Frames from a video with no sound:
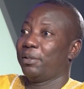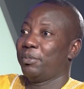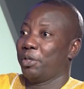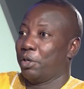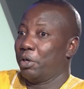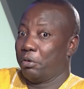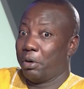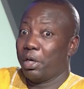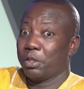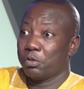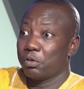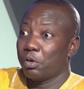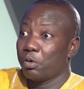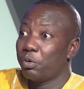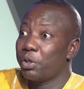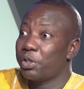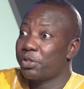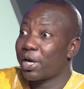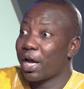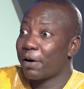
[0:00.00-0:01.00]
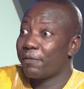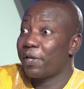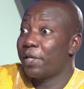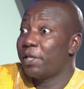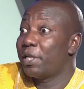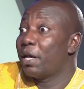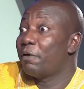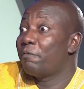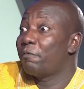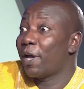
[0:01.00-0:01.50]
because they want to know who is driving
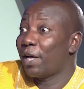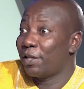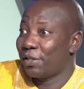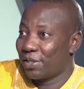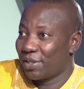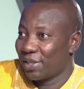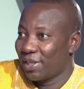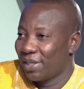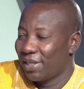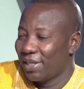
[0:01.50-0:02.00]
in the event.